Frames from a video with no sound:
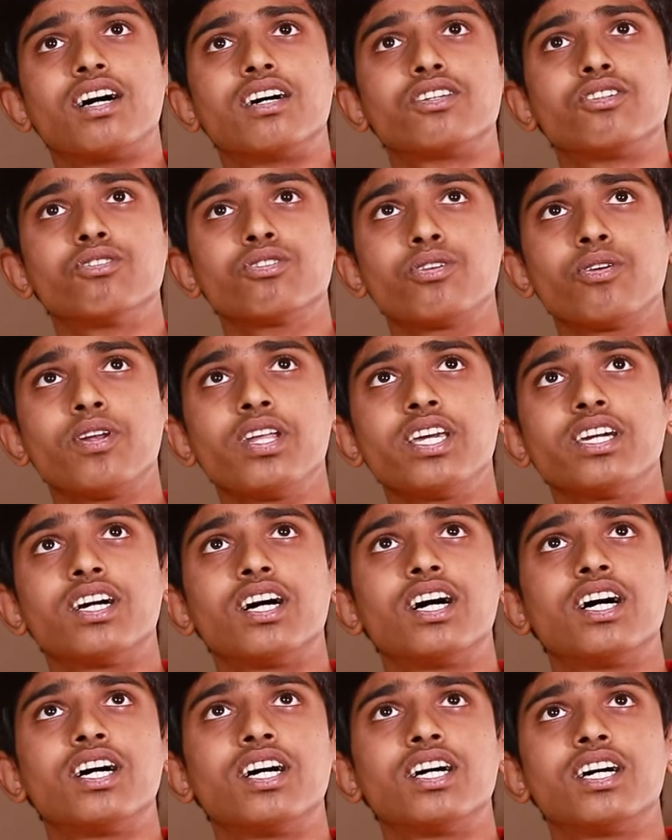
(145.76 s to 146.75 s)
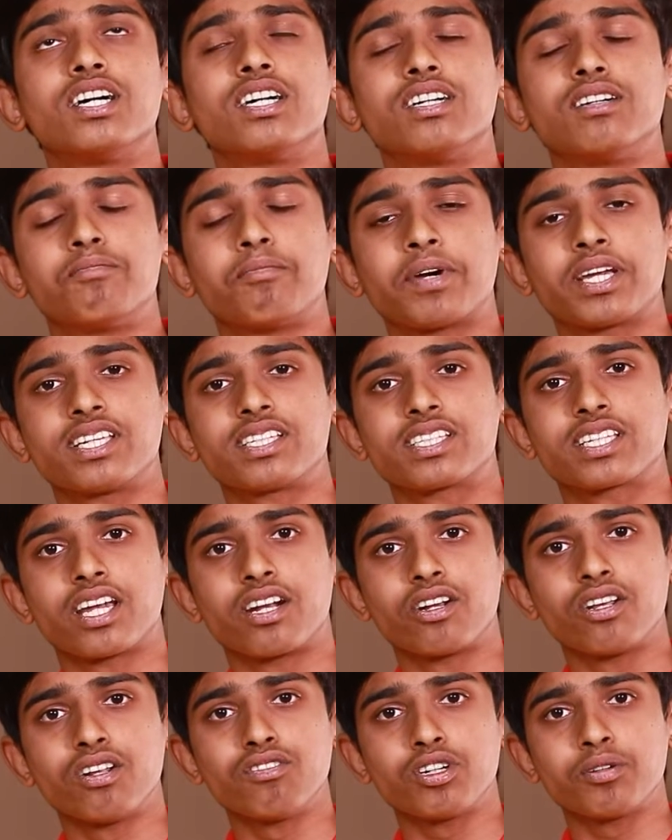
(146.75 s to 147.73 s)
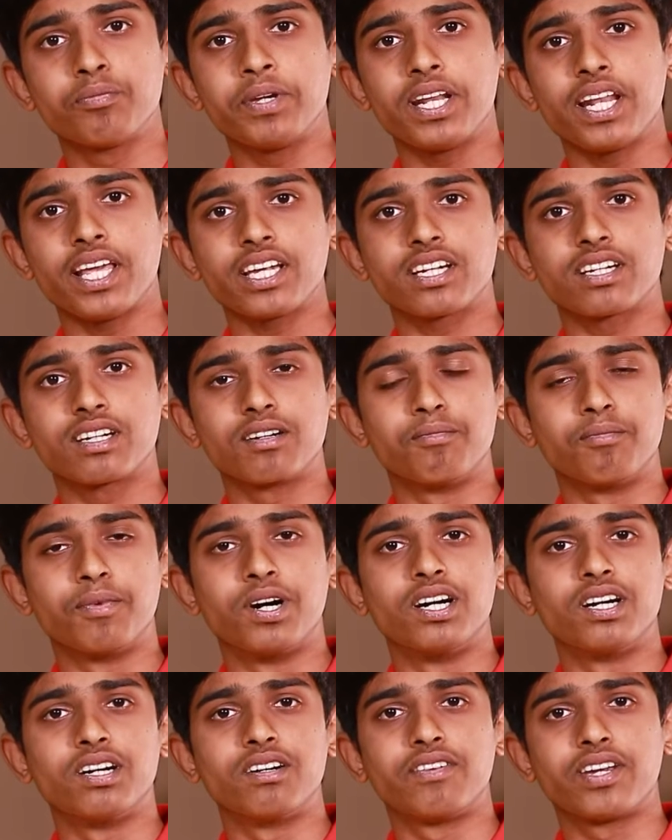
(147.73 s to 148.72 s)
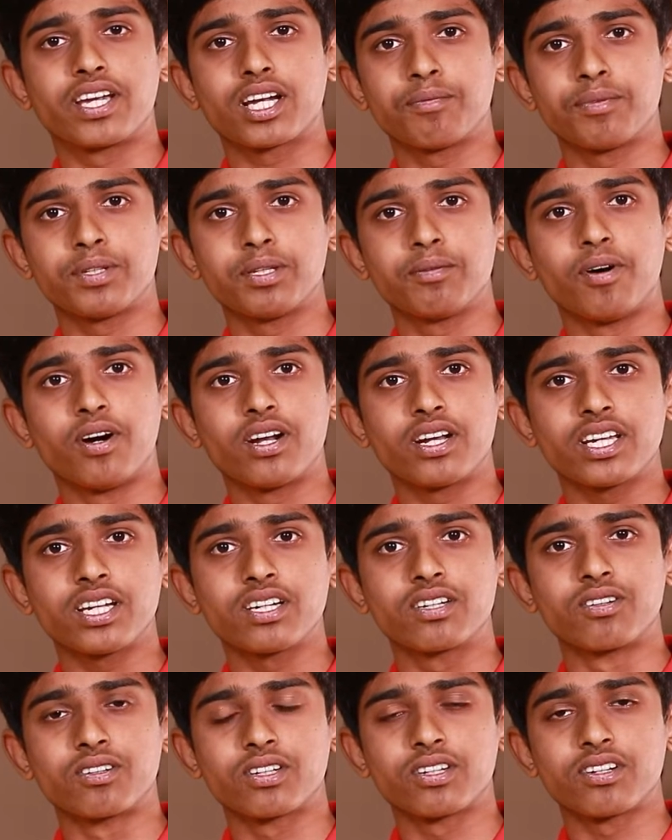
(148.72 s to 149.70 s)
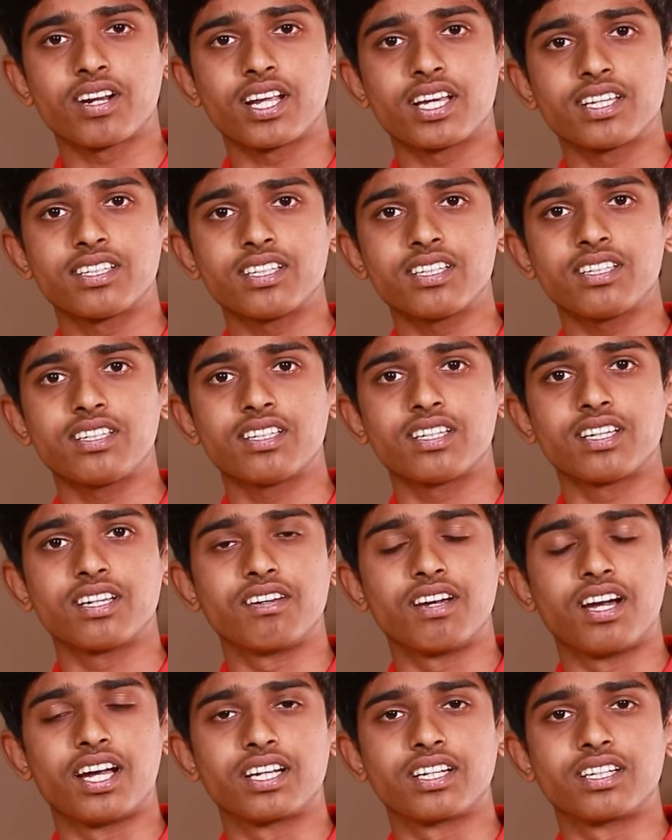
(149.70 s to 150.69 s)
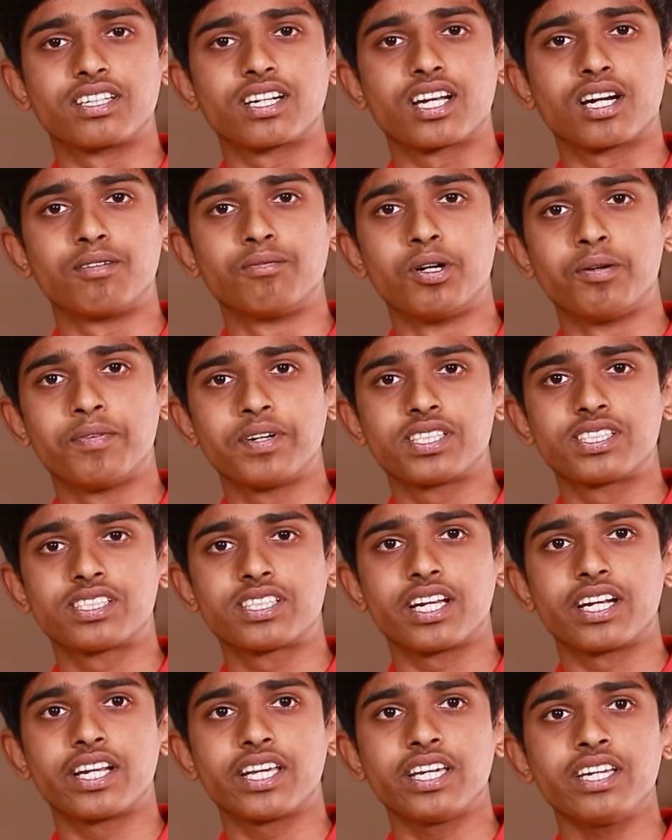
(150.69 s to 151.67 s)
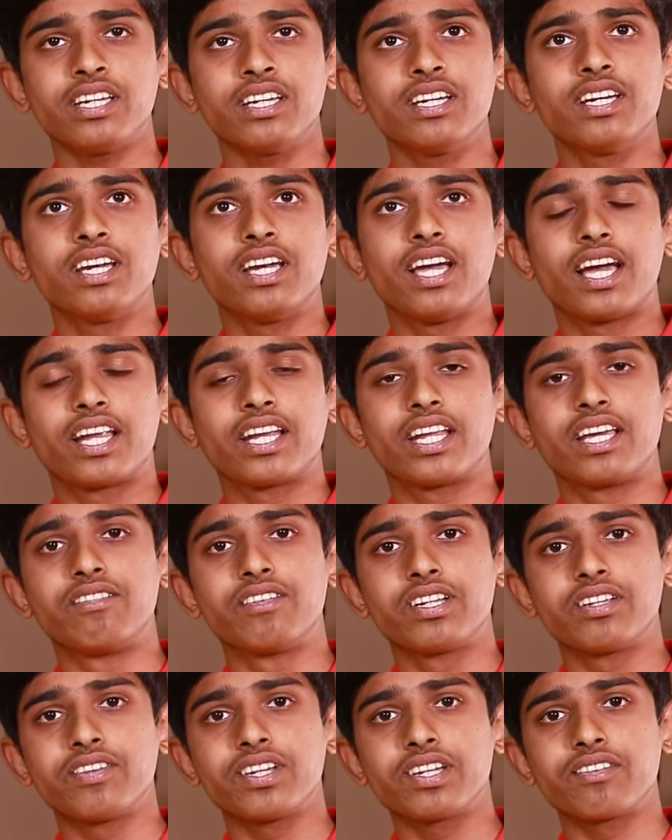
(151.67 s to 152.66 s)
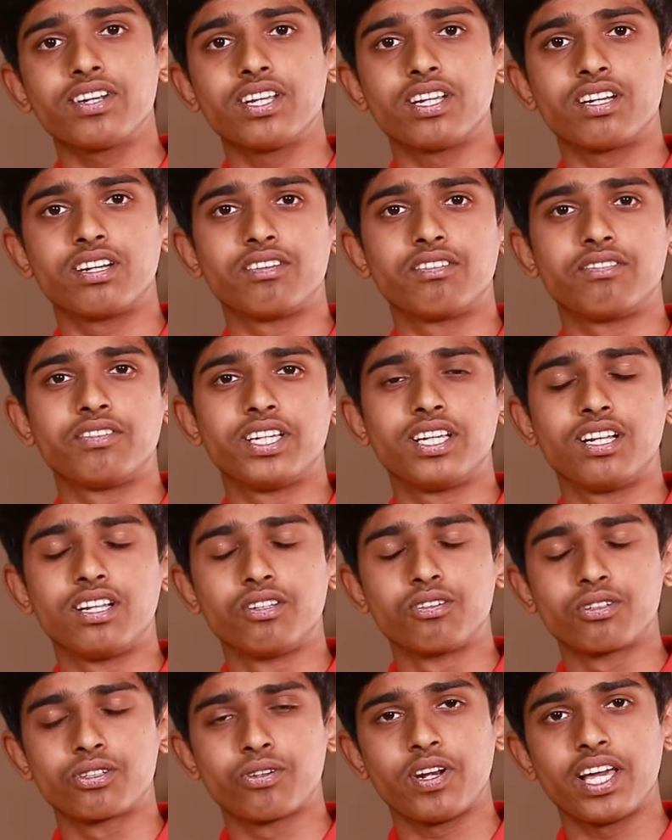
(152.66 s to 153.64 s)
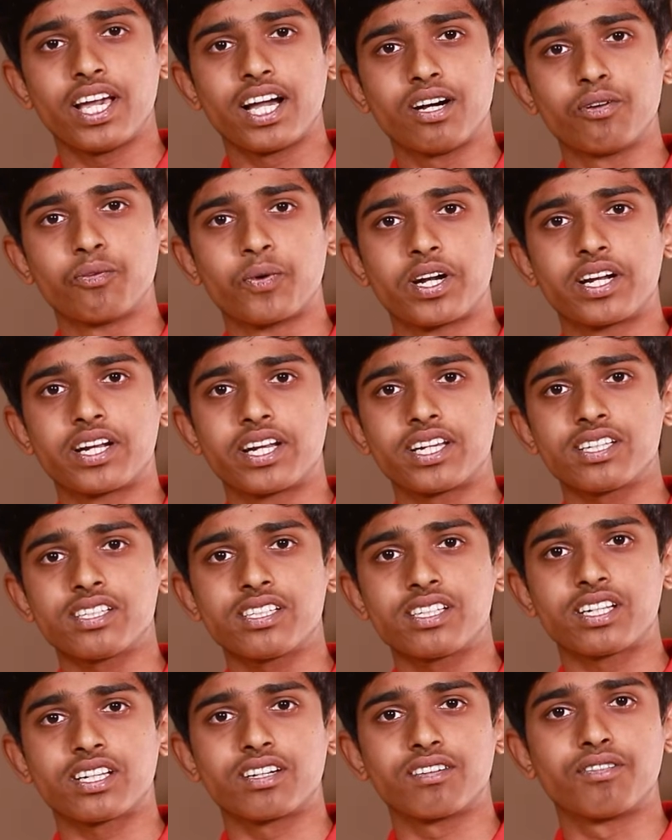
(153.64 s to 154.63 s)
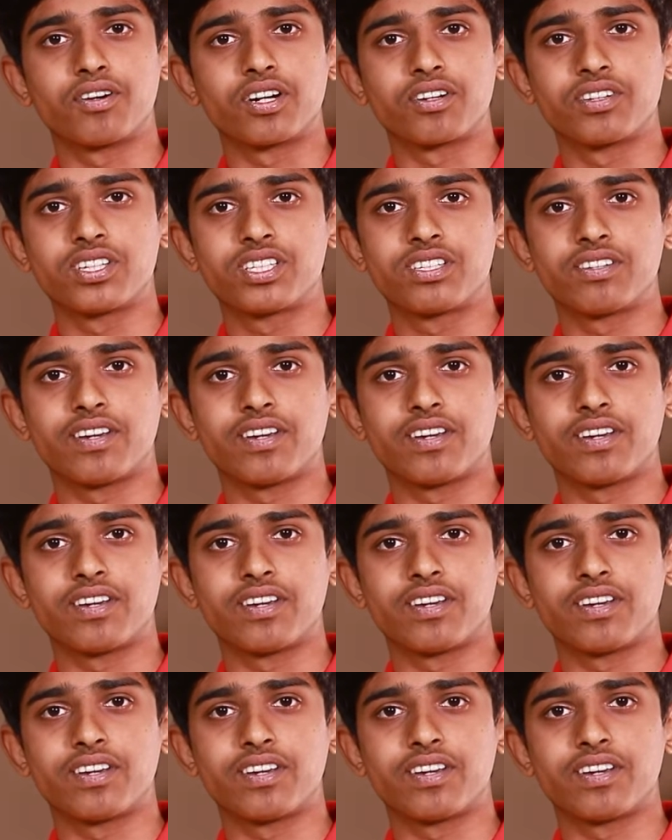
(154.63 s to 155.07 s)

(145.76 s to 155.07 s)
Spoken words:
Usually my schedule would be like, wake up in the morning, go to classes and come home and study, and every week we'll usually have one test for which